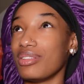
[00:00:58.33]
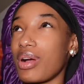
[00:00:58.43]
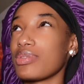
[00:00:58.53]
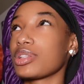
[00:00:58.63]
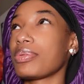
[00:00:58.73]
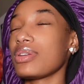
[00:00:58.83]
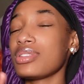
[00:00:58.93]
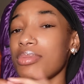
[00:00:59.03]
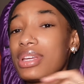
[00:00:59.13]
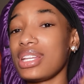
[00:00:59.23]
I was
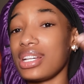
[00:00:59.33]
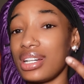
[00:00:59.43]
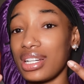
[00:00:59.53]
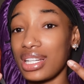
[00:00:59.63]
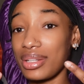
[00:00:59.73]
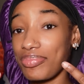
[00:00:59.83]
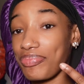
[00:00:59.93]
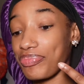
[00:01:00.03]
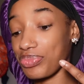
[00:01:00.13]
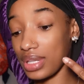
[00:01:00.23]
supposed to be done